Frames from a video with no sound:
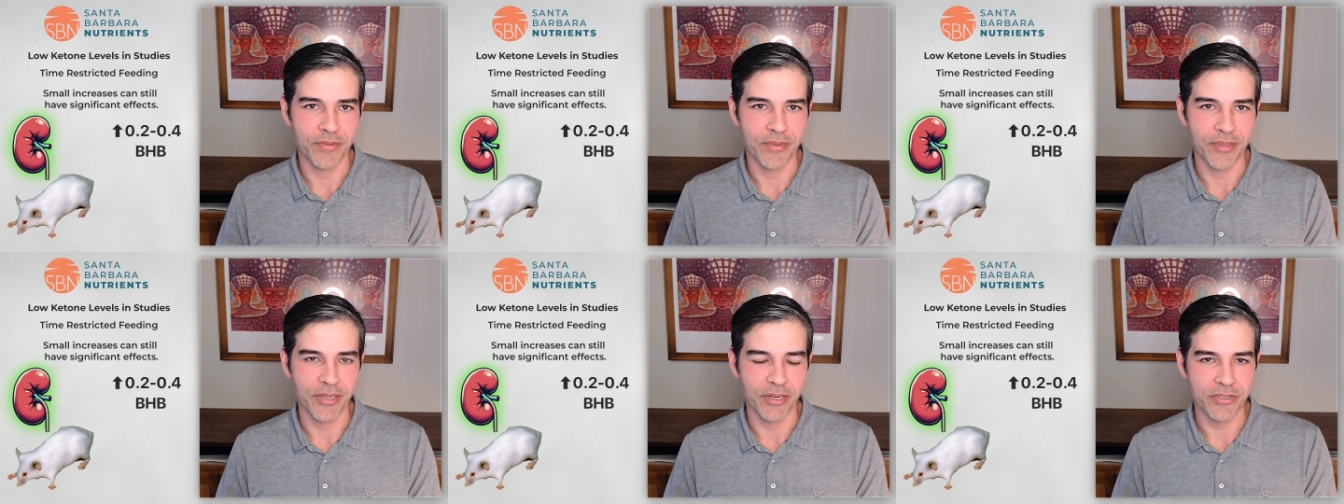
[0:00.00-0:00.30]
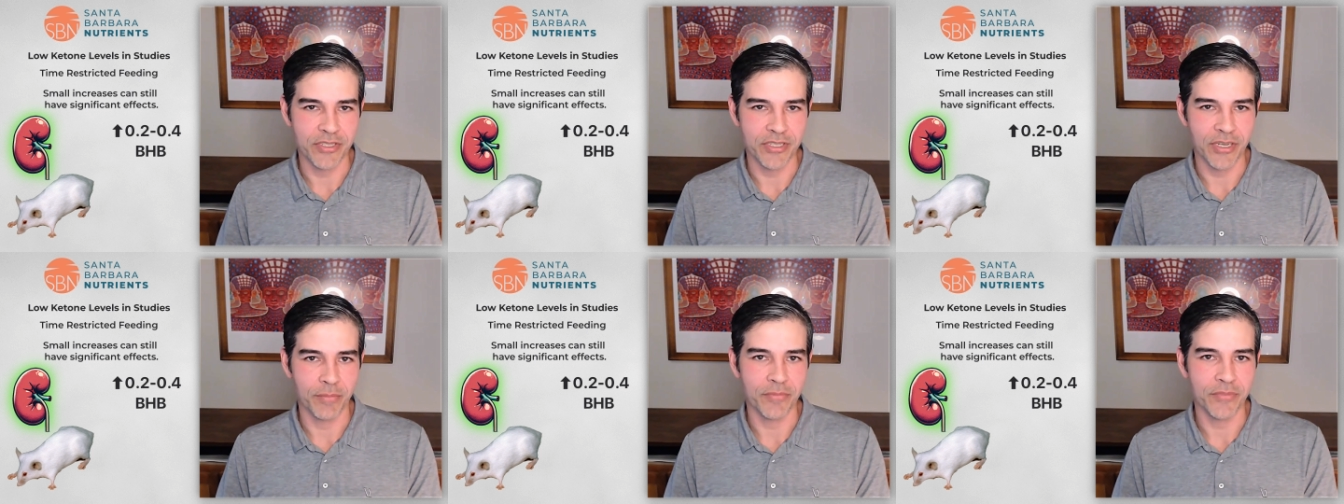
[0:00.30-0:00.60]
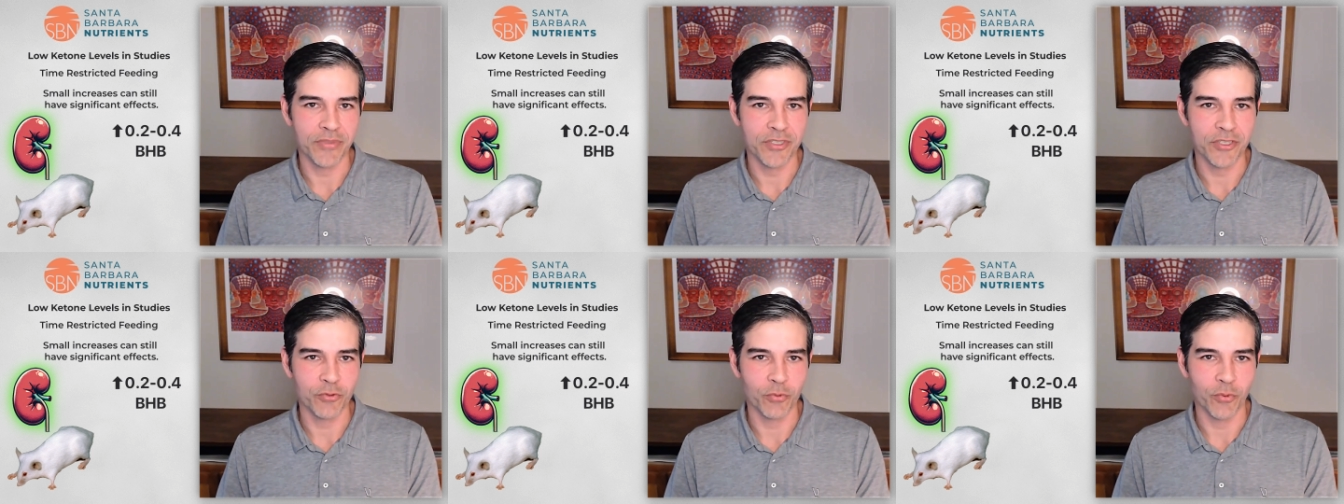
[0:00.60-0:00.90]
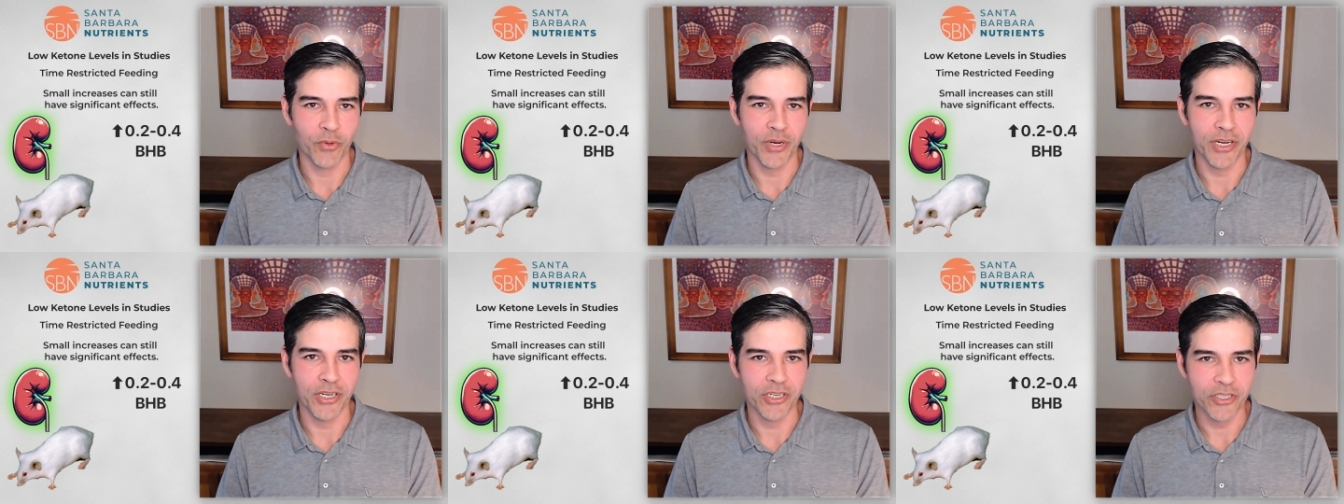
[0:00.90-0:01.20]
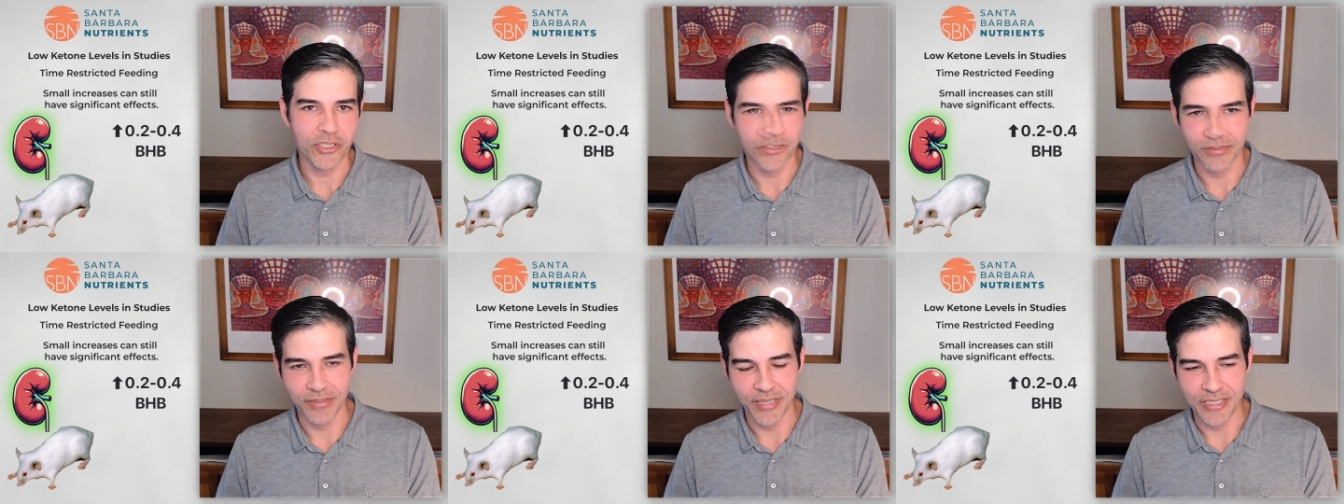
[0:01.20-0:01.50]
there's some
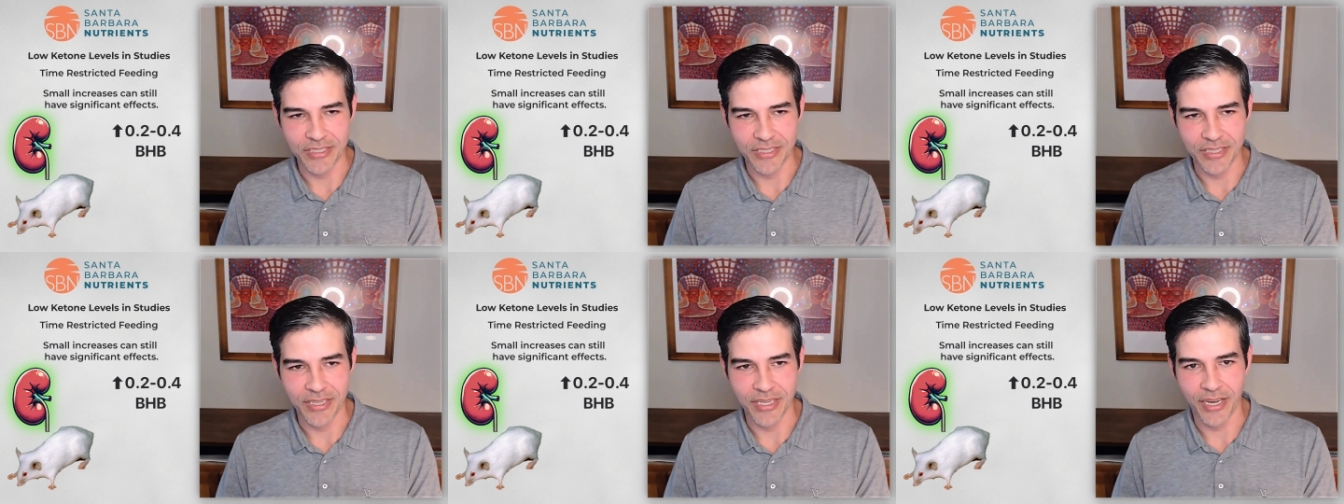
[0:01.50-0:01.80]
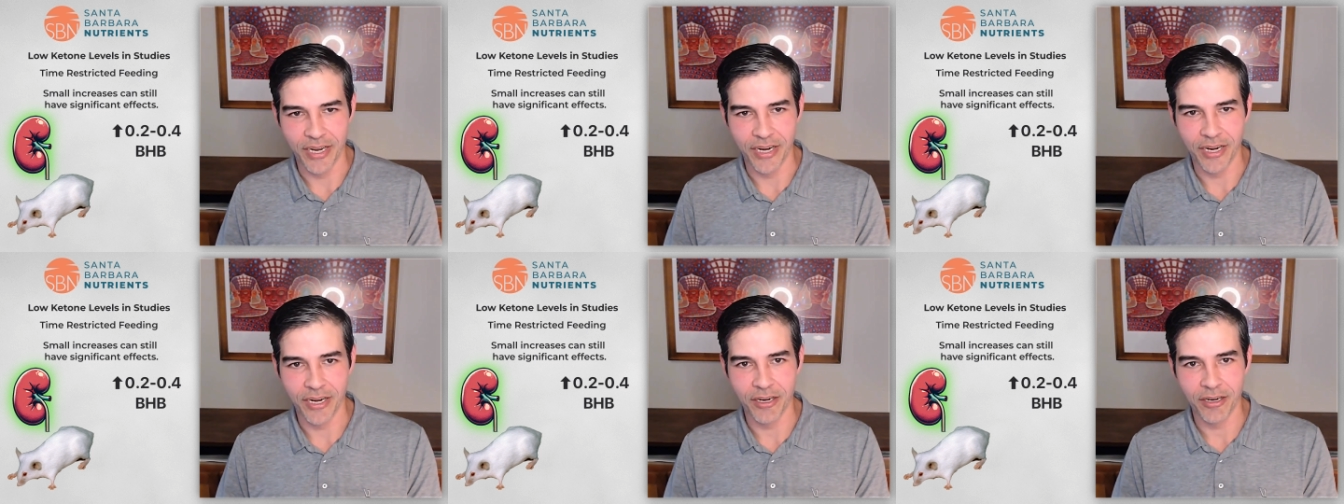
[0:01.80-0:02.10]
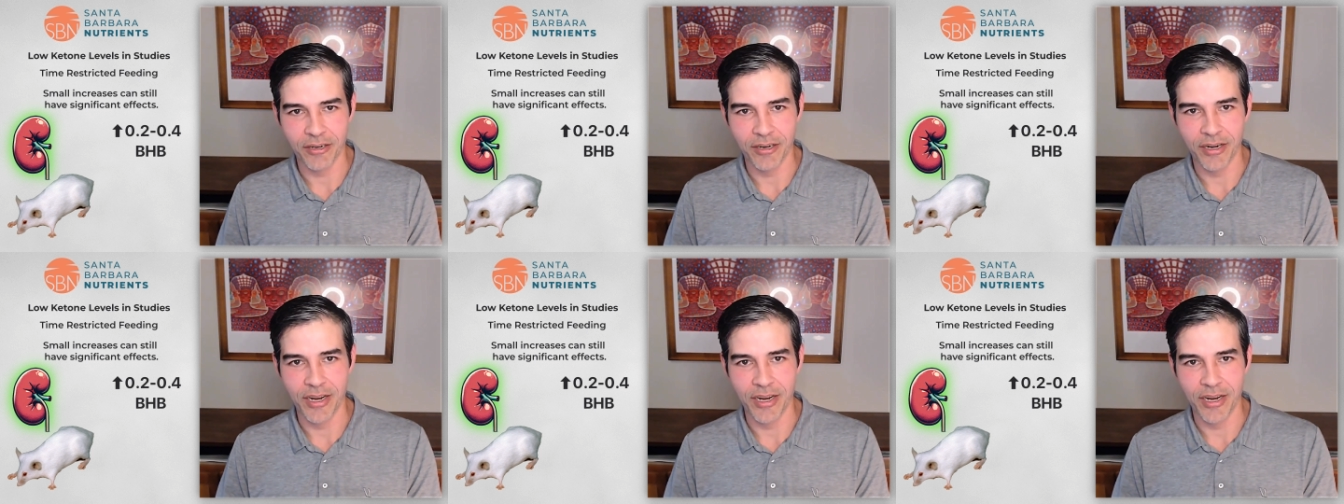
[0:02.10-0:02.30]
switch that's there,